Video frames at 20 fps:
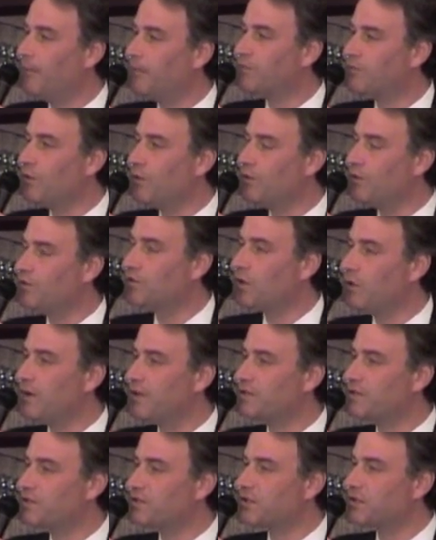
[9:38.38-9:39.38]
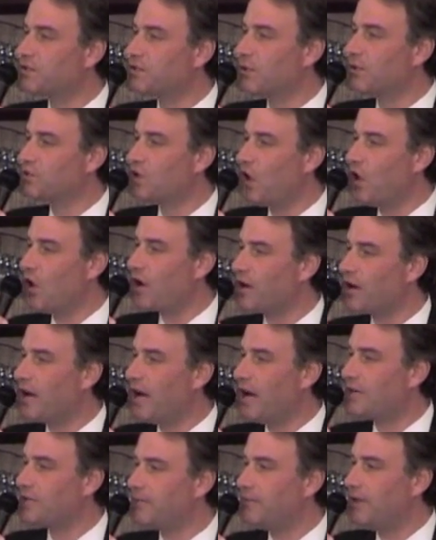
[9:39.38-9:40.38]
So it's hard
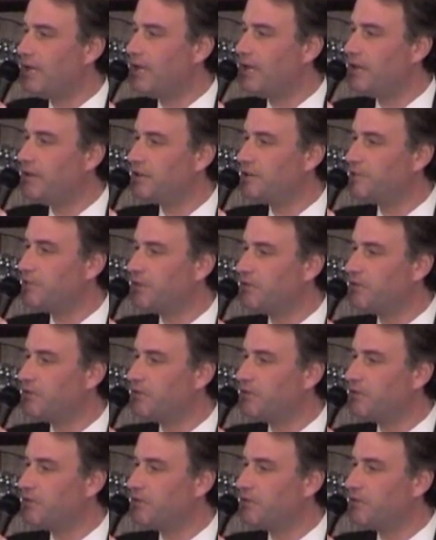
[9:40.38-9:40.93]
not to be in this